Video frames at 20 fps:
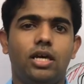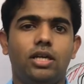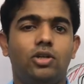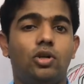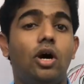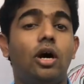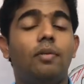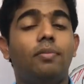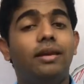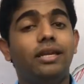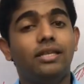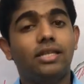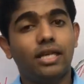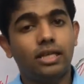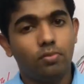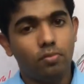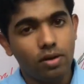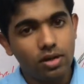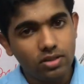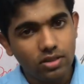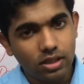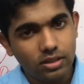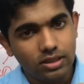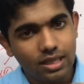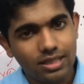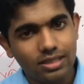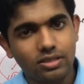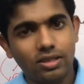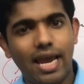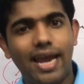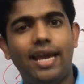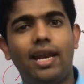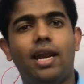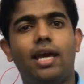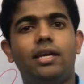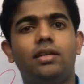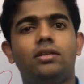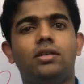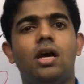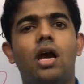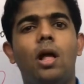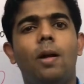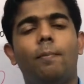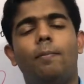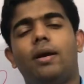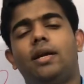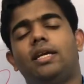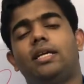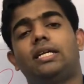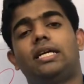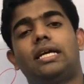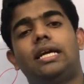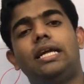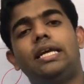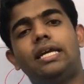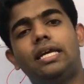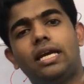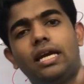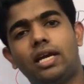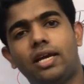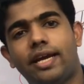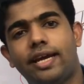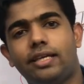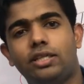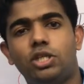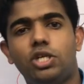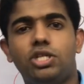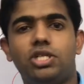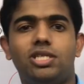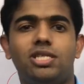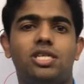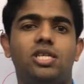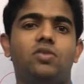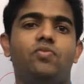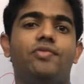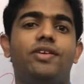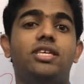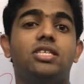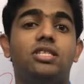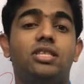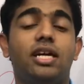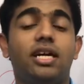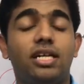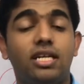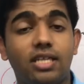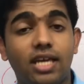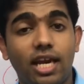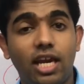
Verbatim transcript: Normally that bursas are silent, but in clinical conditions in which there is an